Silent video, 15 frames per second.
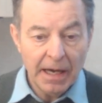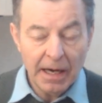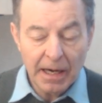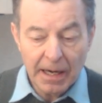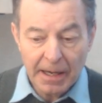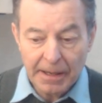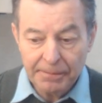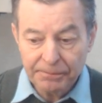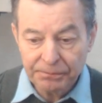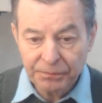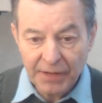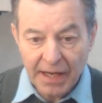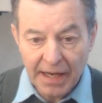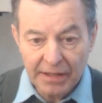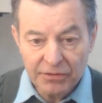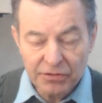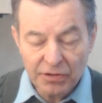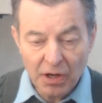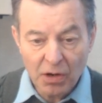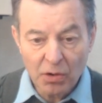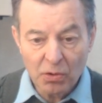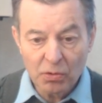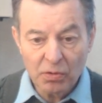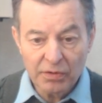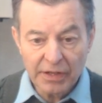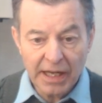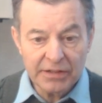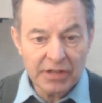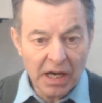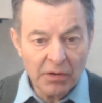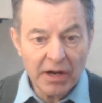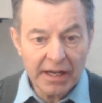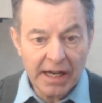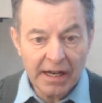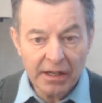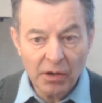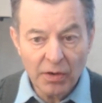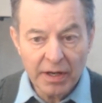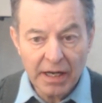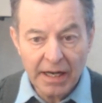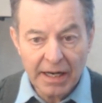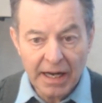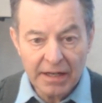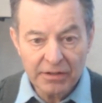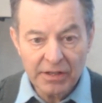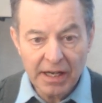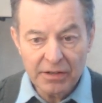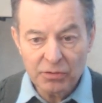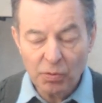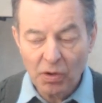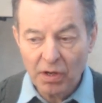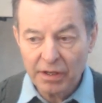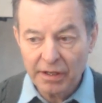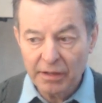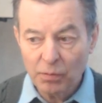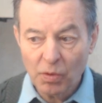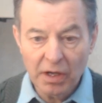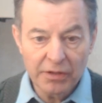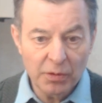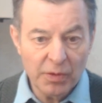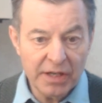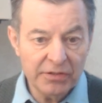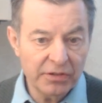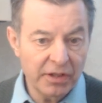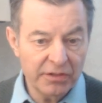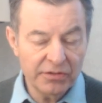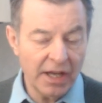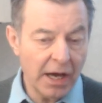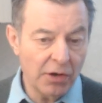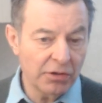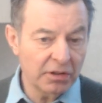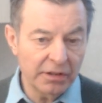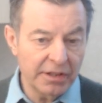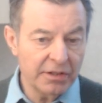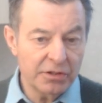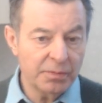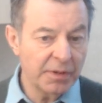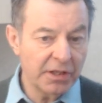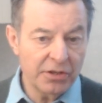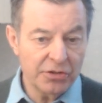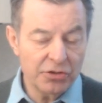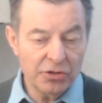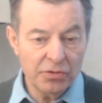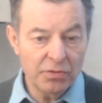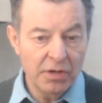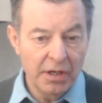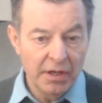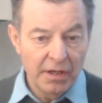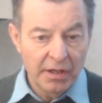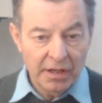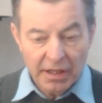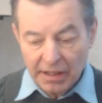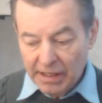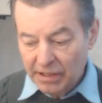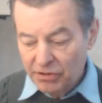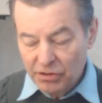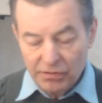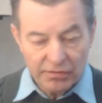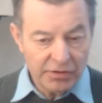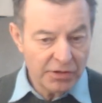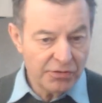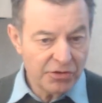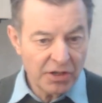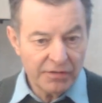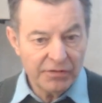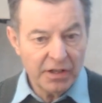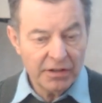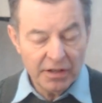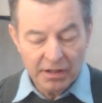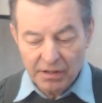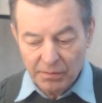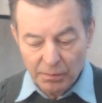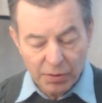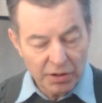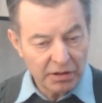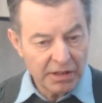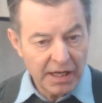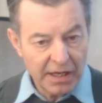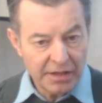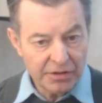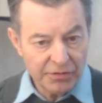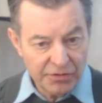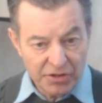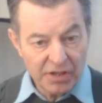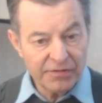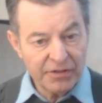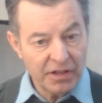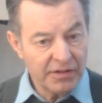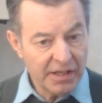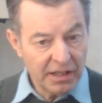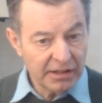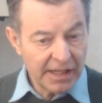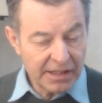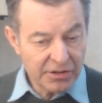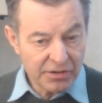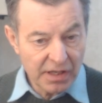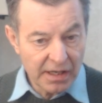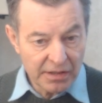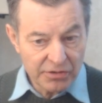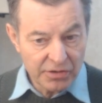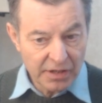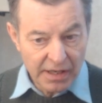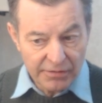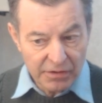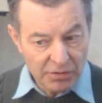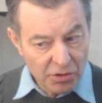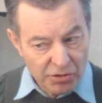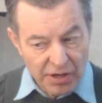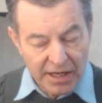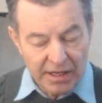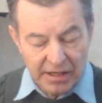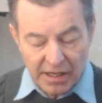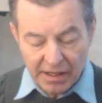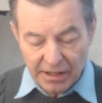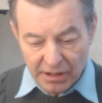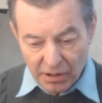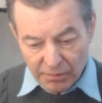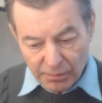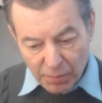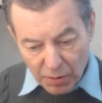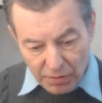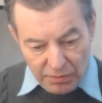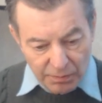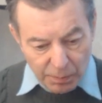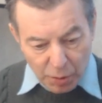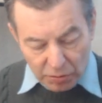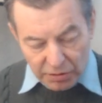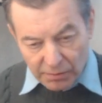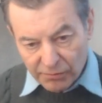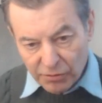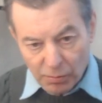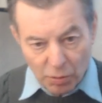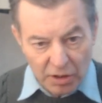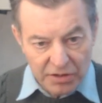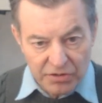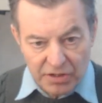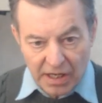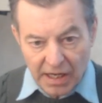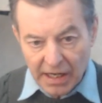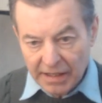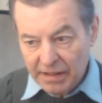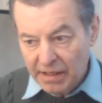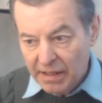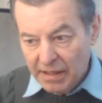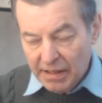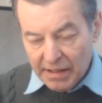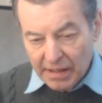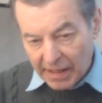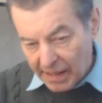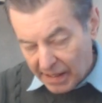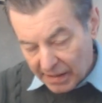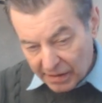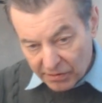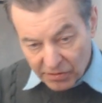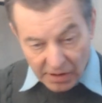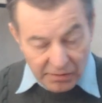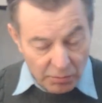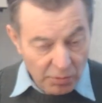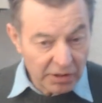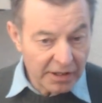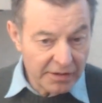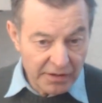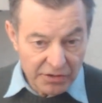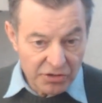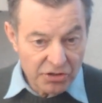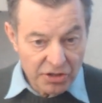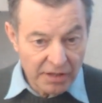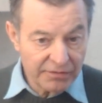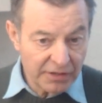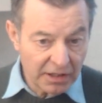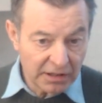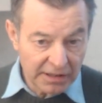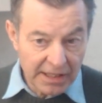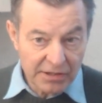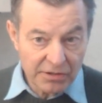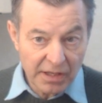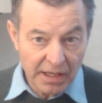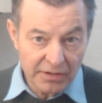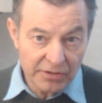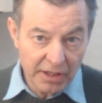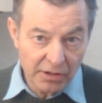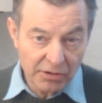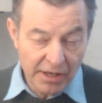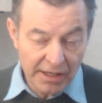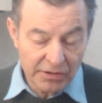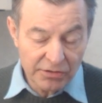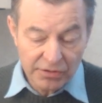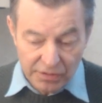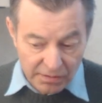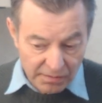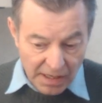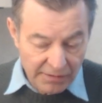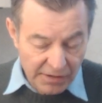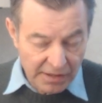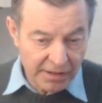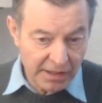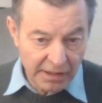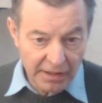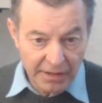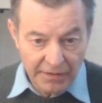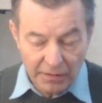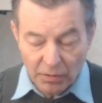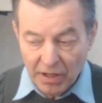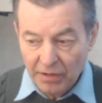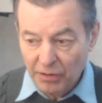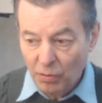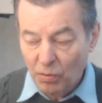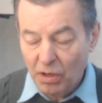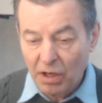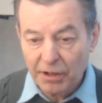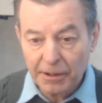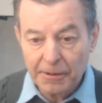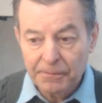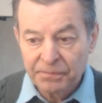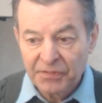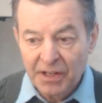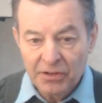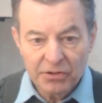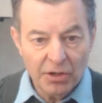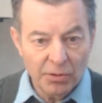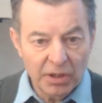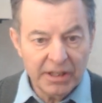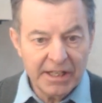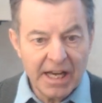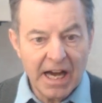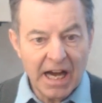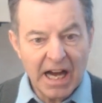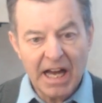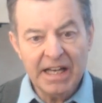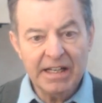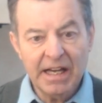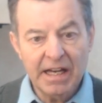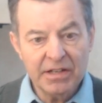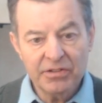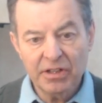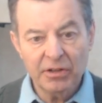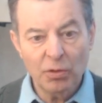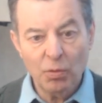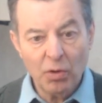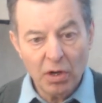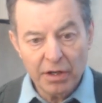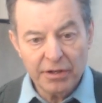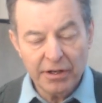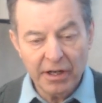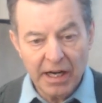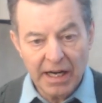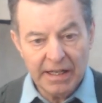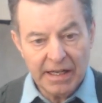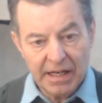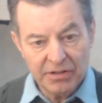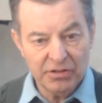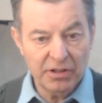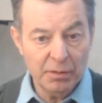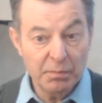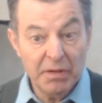And so that's how I got going on ionized water. And what the reason it's alkaline is because you, again, you've shifted it and put a lot. You've shifted the electrons. You haven't created any. You've pulled them from one side, and it's really this shift in electrons that creates everything in the water. So you're really not ionizing the water. You're ionizing